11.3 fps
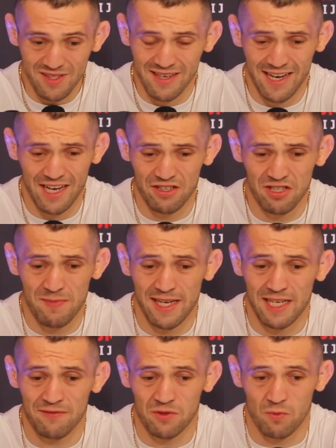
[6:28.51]
Yeah, it doesn't make a
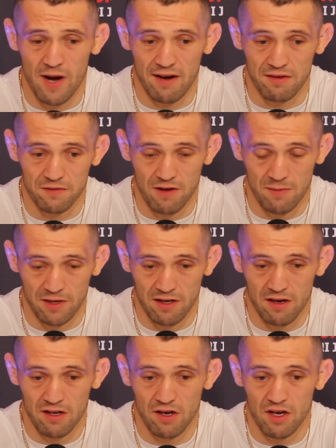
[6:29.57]
difference where he's from. Like, a
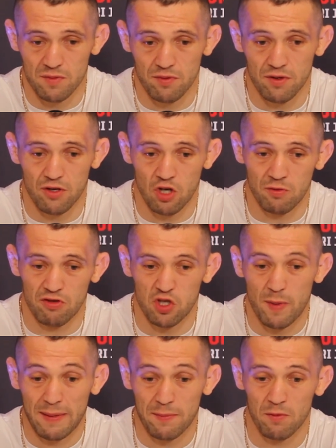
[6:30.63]
lot of guys put too much
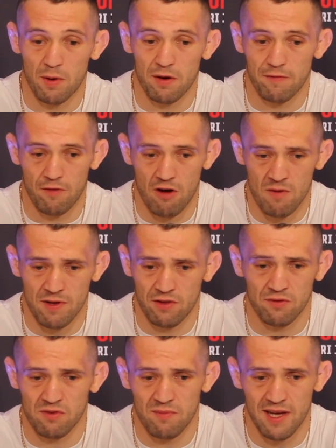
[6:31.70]
respect to where they're from. It
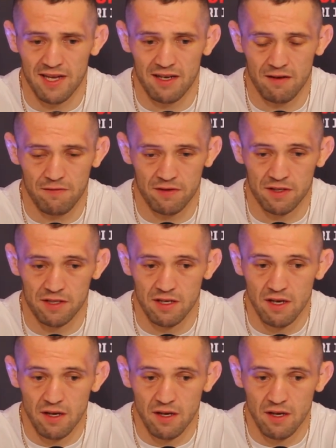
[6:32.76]
doesn't make a difference.